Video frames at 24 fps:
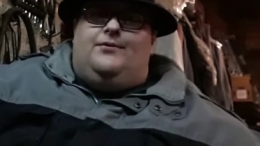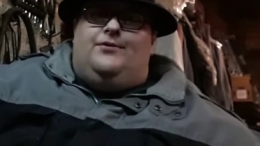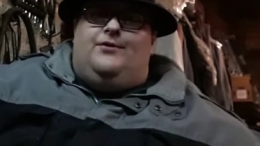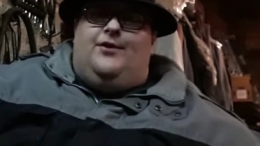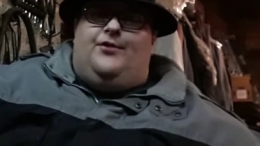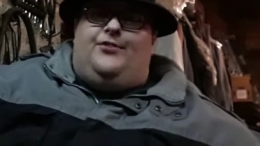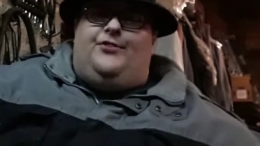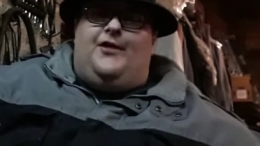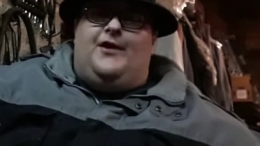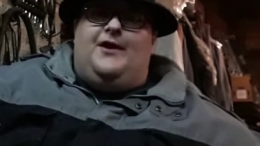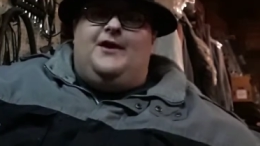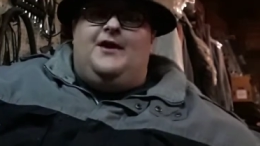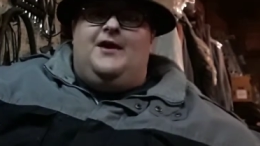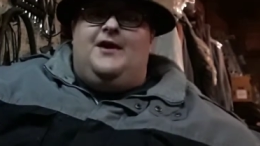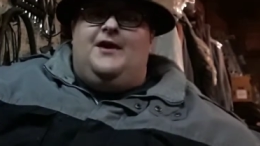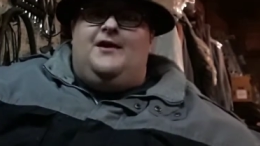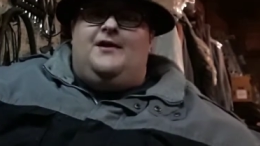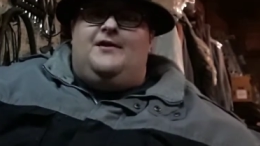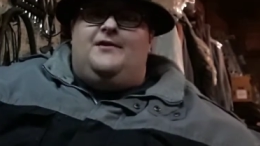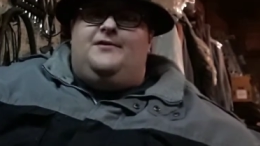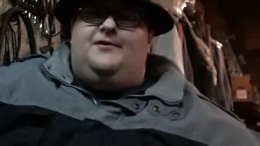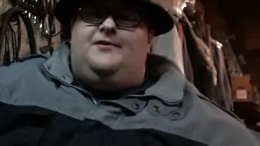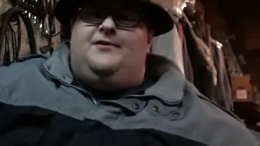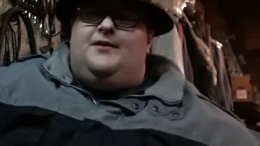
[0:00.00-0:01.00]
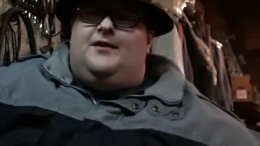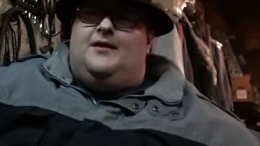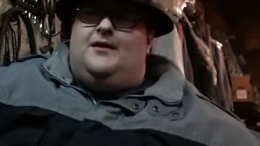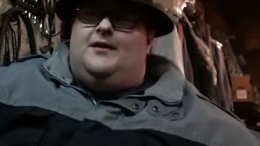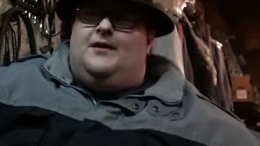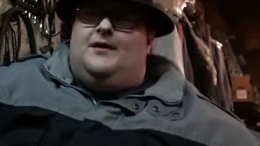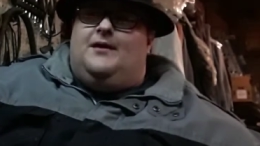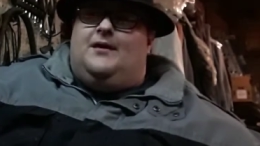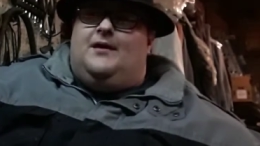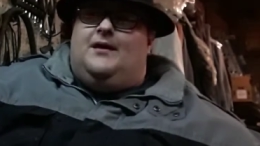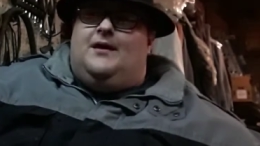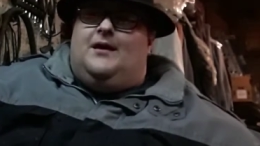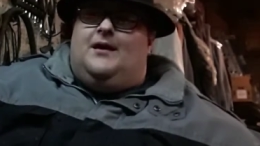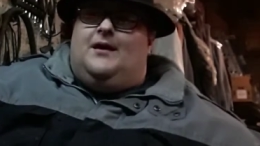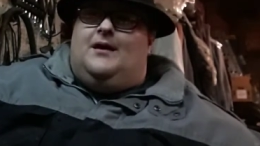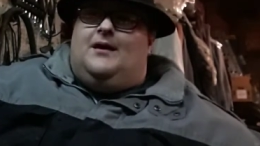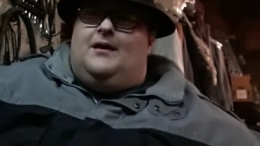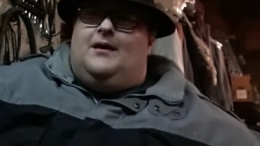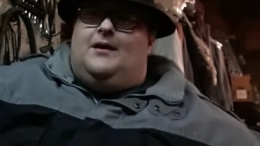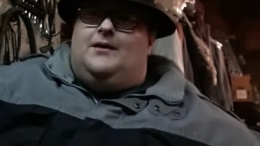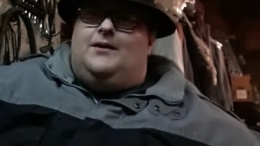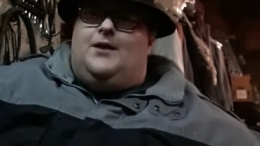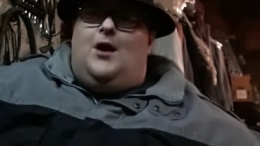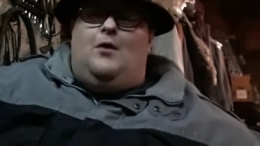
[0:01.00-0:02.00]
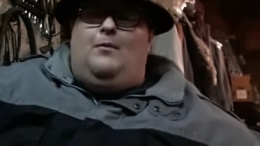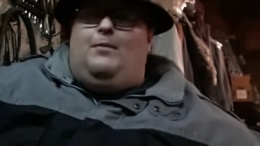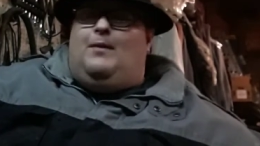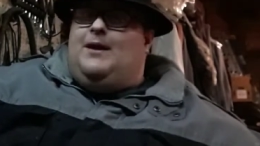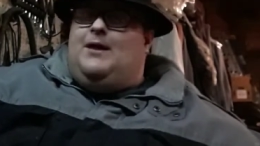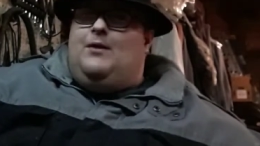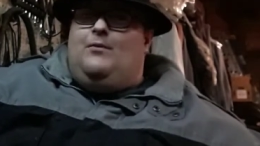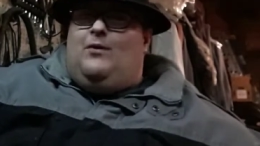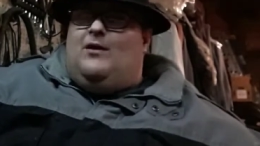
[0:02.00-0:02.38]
The thing is, nobody